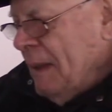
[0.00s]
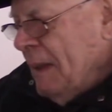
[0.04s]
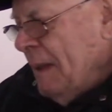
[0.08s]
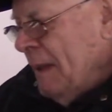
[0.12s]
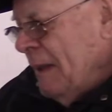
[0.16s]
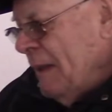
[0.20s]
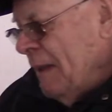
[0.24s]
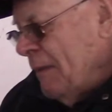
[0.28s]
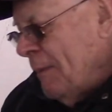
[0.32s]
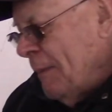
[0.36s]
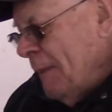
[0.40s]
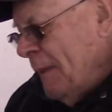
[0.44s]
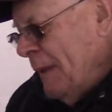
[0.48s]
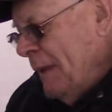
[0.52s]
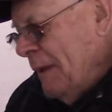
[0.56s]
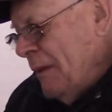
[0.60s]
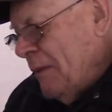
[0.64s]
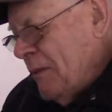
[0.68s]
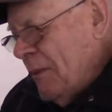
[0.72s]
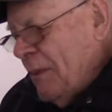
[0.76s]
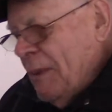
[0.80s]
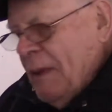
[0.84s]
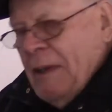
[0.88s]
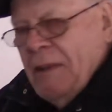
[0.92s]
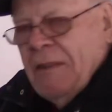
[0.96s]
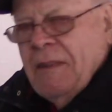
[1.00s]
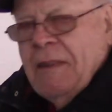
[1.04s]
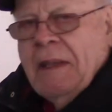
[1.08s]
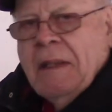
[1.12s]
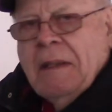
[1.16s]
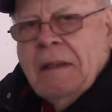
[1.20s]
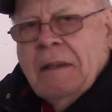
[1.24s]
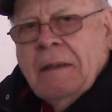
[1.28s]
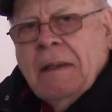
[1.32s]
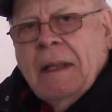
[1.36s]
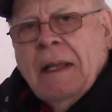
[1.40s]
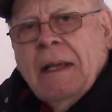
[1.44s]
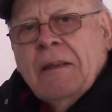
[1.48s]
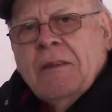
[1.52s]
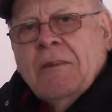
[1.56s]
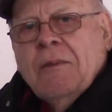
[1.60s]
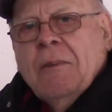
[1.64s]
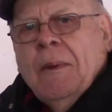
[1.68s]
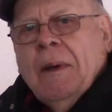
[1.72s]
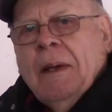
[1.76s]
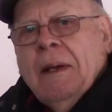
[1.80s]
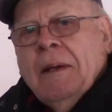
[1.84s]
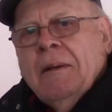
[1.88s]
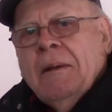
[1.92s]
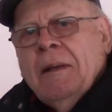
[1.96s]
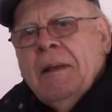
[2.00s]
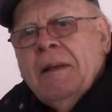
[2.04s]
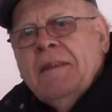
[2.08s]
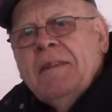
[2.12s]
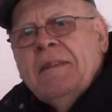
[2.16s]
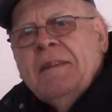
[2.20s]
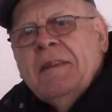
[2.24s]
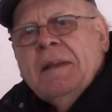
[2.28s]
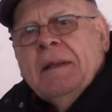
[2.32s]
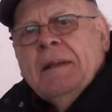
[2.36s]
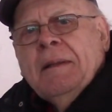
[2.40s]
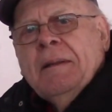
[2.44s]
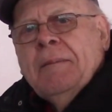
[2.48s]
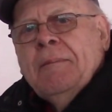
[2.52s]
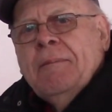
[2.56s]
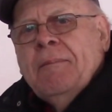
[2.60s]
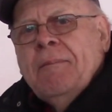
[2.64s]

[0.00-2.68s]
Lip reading: it's been interesting the last while, hasn't it?